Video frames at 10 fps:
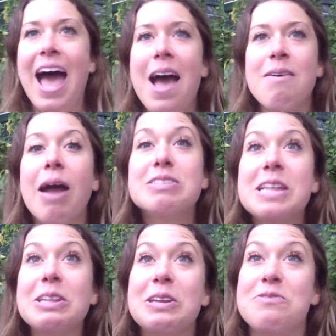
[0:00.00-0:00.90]
Uh, I was
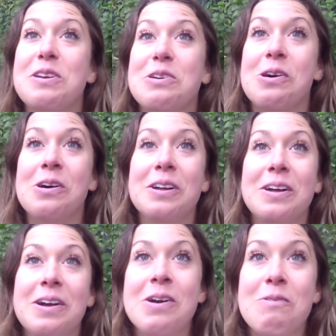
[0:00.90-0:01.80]
on the lead vehicle.
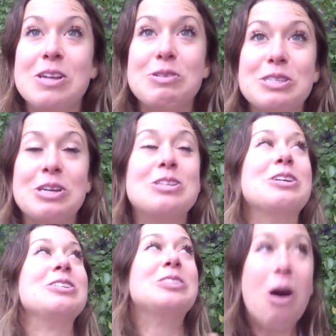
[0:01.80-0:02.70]
Oh, okay. Which was
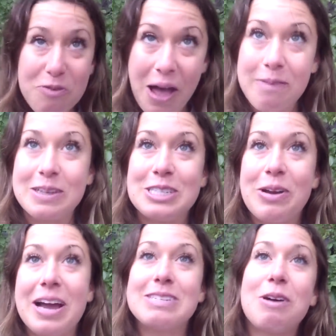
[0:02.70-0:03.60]
so fabulous.
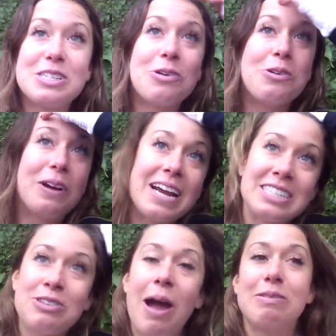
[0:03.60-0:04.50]
So I got to watch the whole
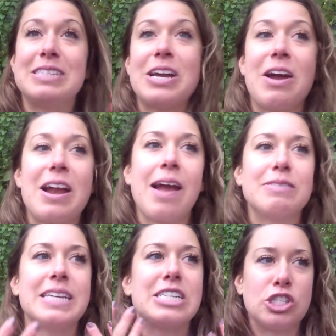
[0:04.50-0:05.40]
race. So I was there and I
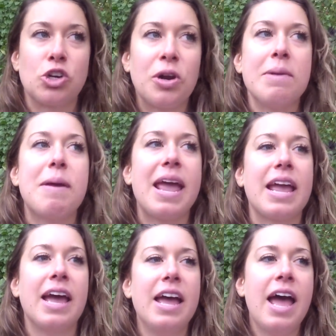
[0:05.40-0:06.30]
was like
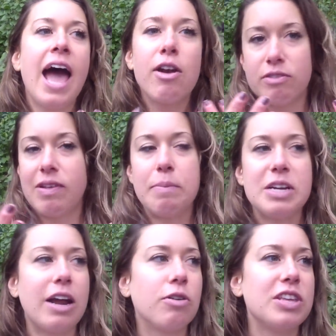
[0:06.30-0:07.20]
screaming. I don't. I
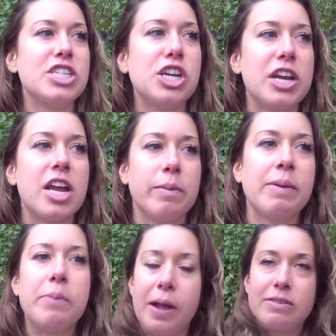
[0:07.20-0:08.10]
mean, I don't think she could hear
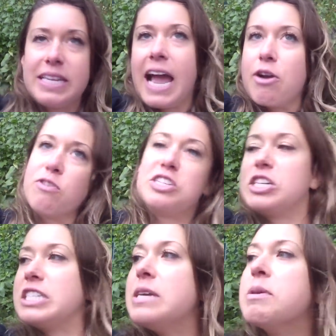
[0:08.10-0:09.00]
me, but I was like, I don't know if
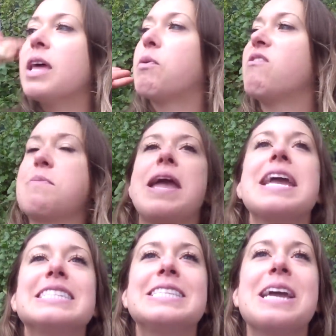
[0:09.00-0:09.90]
she could see me, like waving my
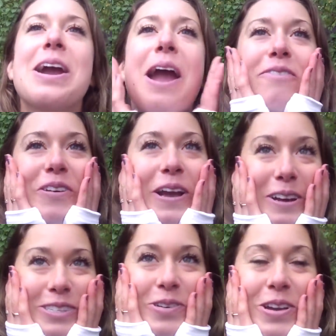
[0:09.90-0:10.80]
hands in the air. I feel like
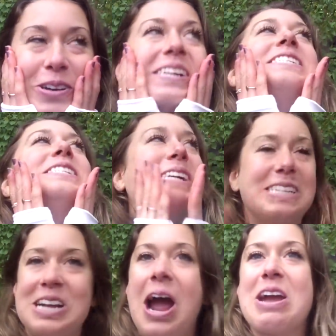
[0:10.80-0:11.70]
I was going crazy the
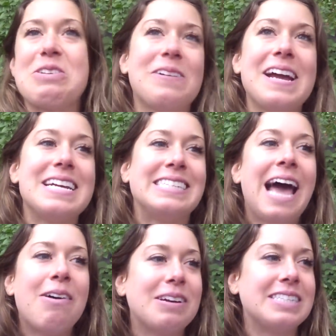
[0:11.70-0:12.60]
entire race.
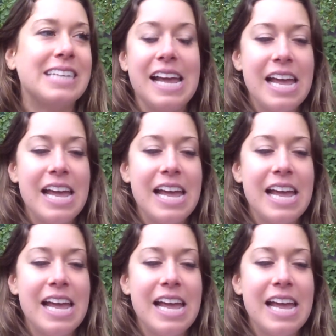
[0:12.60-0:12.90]
That was